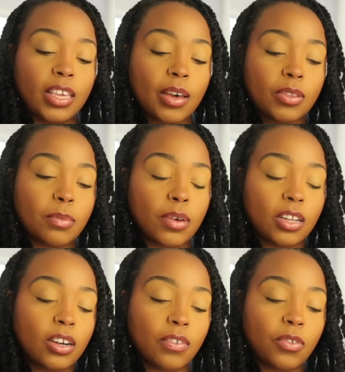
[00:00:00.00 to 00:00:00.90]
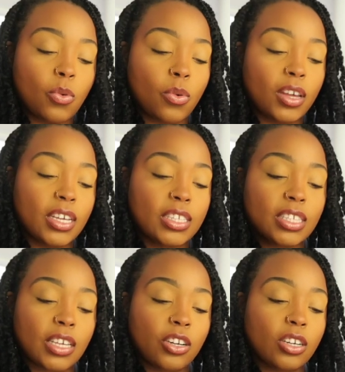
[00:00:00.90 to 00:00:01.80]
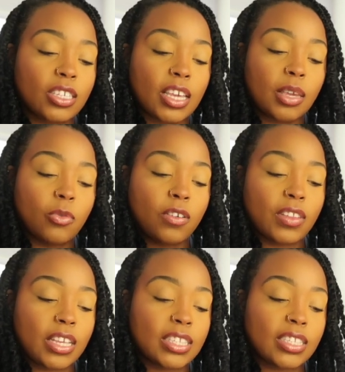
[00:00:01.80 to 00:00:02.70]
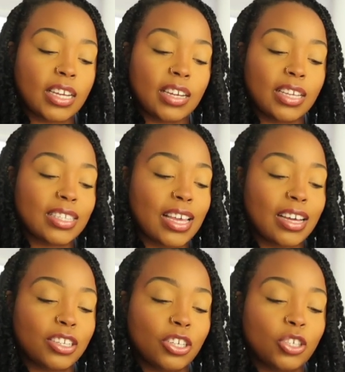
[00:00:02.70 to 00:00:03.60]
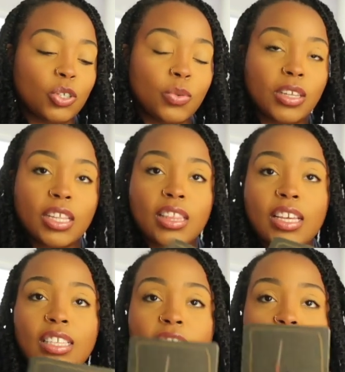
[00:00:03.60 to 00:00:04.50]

yeah with the mother of coins and you're taking more of that stand exactly you're doing the things